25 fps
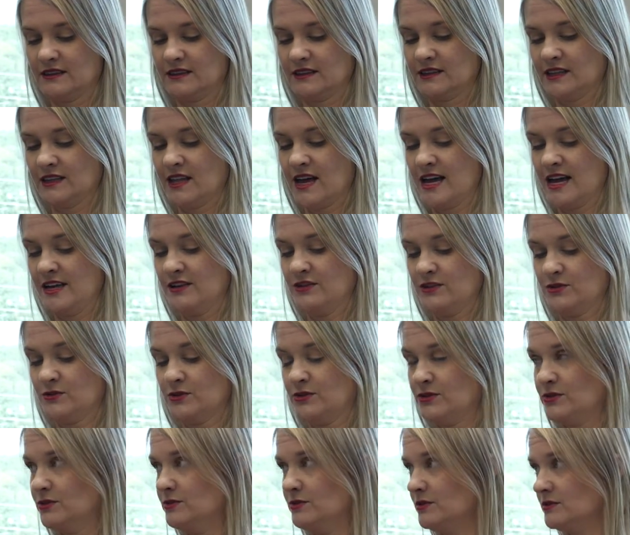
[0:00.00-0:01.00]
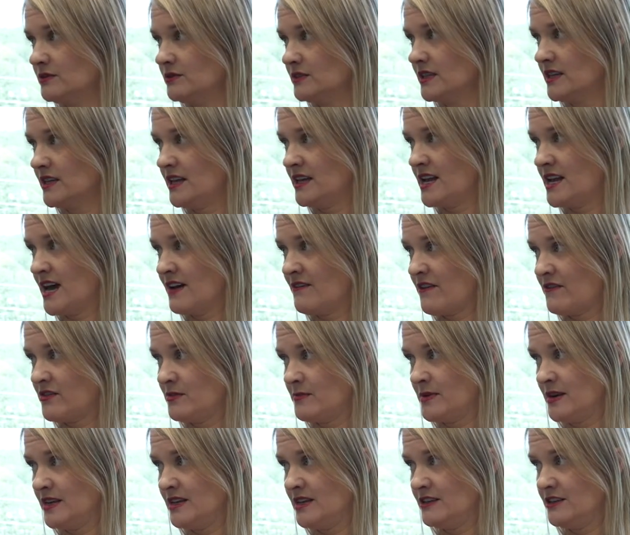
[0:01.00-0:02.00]
line through and have
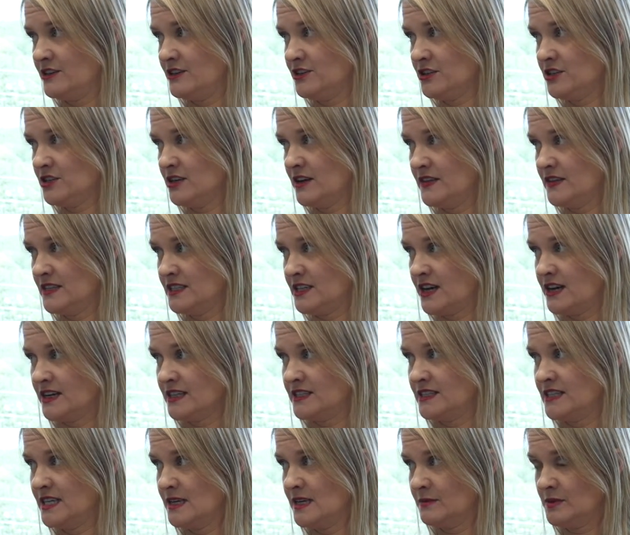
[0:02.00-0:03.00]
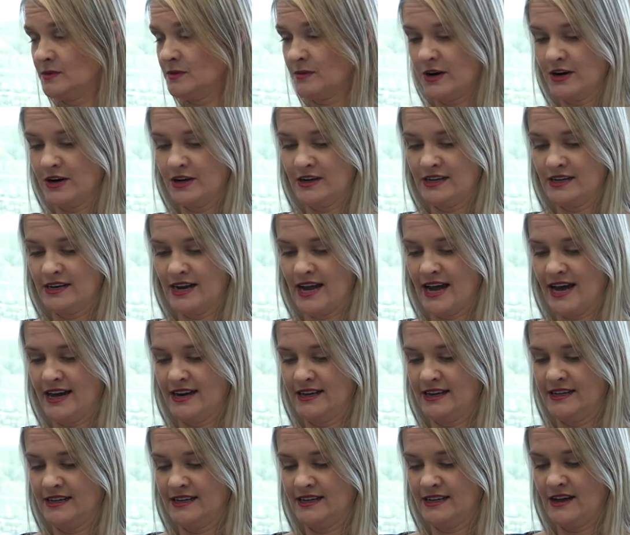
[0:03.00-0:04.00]
everybody initial on the dock stamps part and add
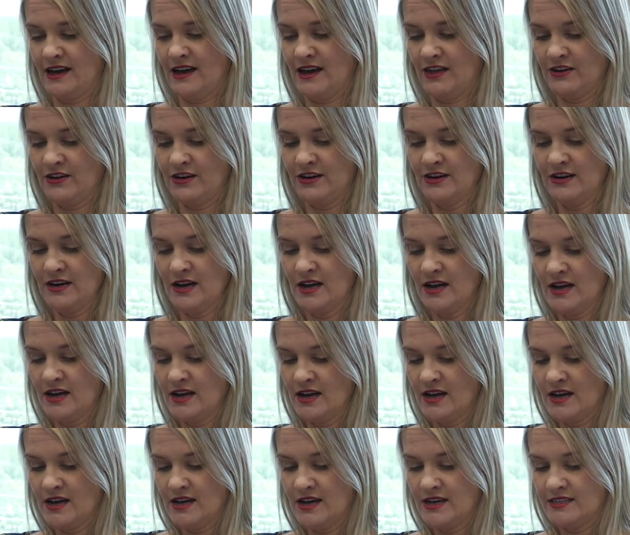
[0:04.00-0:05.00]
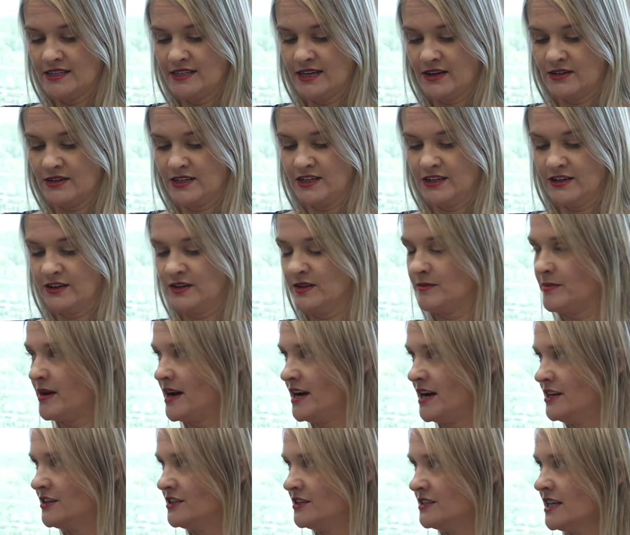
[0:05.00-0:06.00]
it in other down here in the
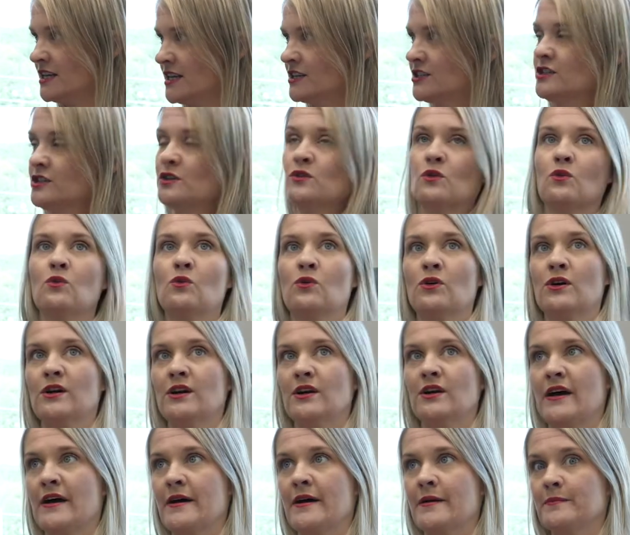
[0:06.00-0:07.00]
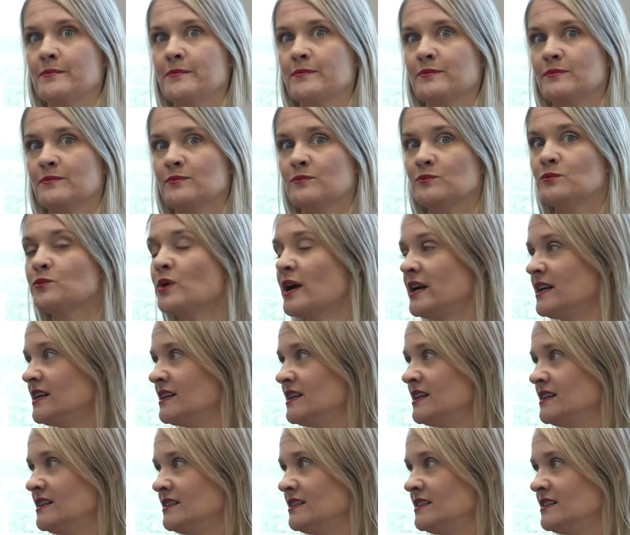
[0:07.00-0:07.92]
buyer's section, or write it in